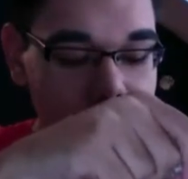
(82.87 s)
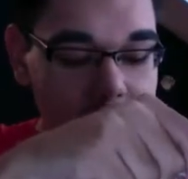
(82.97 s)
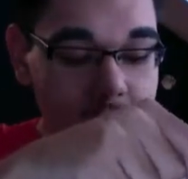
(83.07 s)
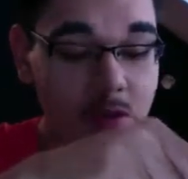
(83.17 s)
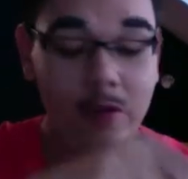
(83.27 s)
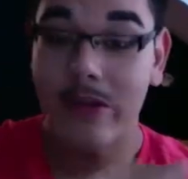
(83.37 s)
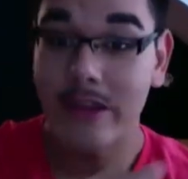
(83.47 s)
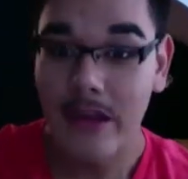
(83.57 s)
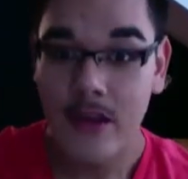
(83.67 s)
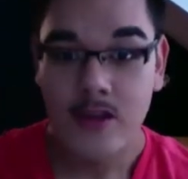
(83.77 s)
So anyway,
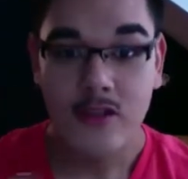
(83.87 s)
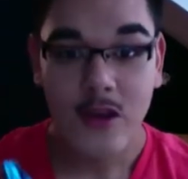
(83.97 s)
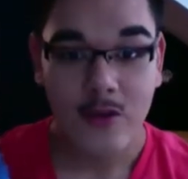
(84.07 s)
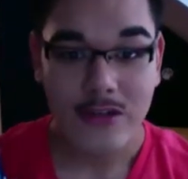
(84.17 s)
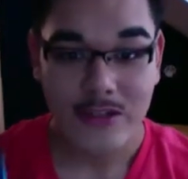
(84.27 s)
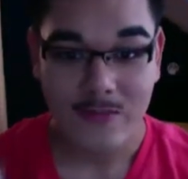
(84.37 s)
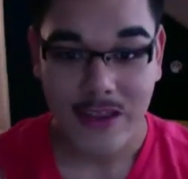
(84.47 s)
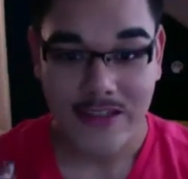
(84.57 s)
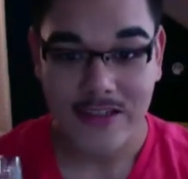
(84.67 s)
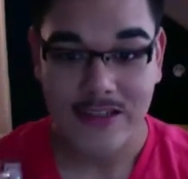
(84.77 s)
yeah, so I went to
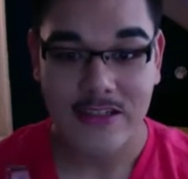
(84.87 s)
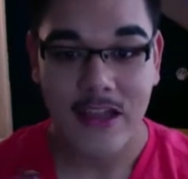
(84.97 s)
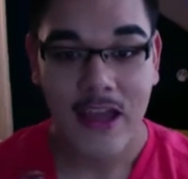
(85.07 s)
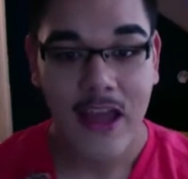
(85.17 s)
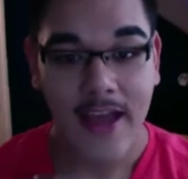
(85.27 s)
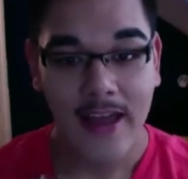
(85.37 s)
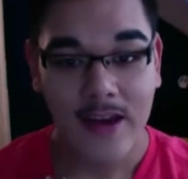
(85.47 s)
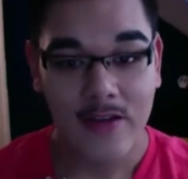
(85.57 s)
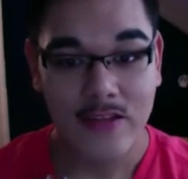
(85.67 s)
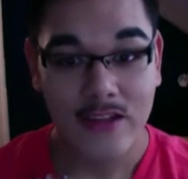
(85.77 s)
Macy's, and
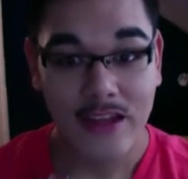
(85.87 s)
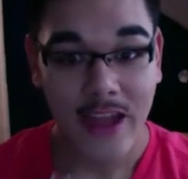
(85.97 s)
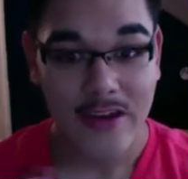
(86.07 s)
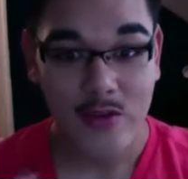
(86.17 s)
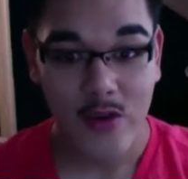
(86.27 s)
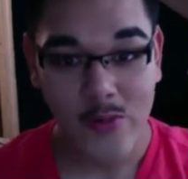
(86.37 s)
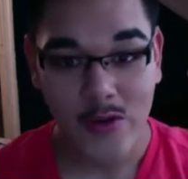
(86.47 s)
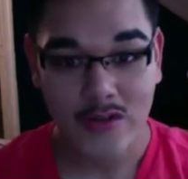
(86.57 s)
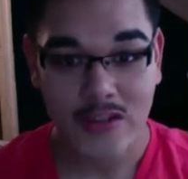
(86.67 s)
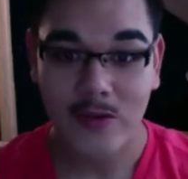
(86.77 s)
I was like, hey, do you have
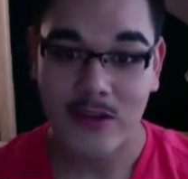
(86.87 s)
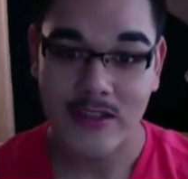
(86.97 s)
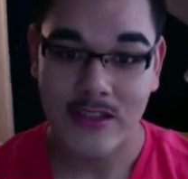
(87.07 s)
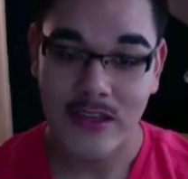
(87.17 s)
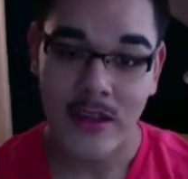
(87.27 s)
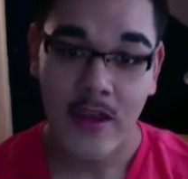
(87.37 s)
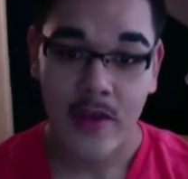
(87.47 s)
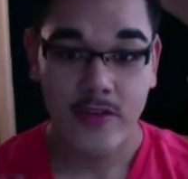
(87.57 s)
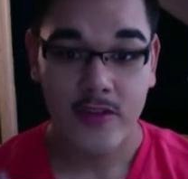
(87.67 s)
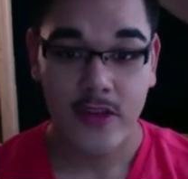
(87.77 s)
Pulse NYC? And
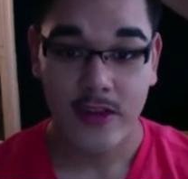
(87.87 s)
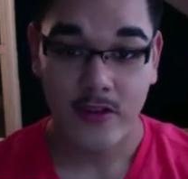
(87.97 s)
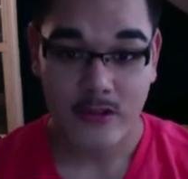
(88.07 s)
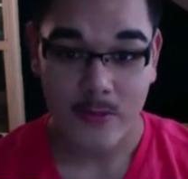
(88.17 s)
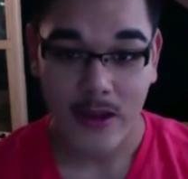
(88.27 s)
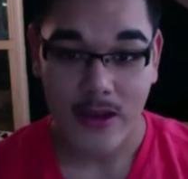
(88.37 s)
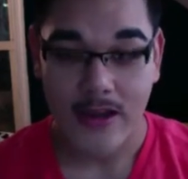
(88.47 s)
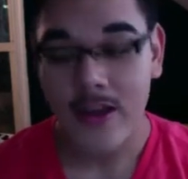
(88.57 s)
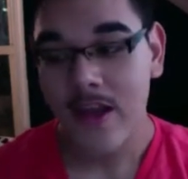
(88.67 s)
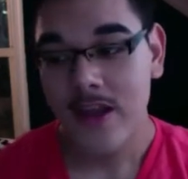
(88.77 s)
they're like, who's it
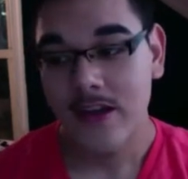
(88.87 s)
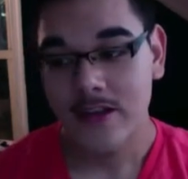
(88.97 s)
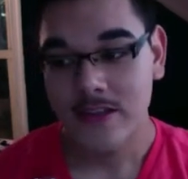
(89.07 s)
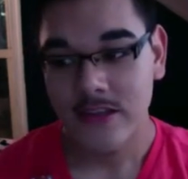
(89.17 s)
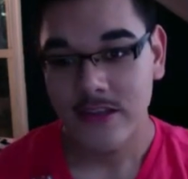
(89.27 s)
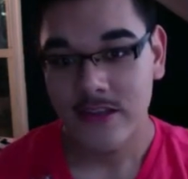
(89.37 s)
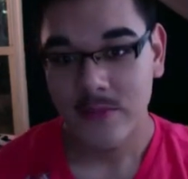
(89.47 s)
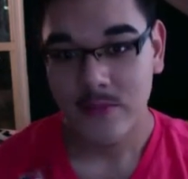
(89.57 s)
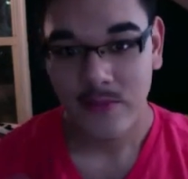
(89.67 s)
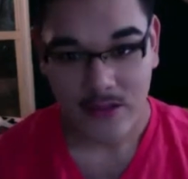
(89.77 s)
by? And I said,
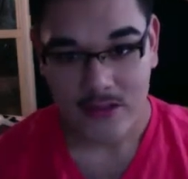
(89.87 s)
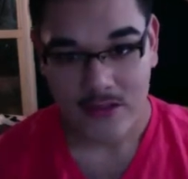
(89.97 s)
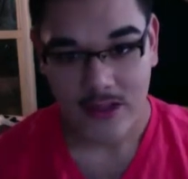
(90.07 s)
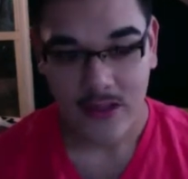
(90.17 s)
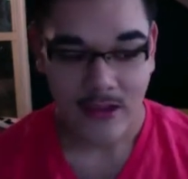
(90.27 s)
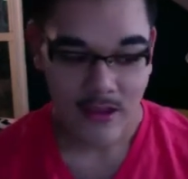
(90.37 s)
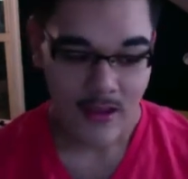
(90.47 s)
Beyonce.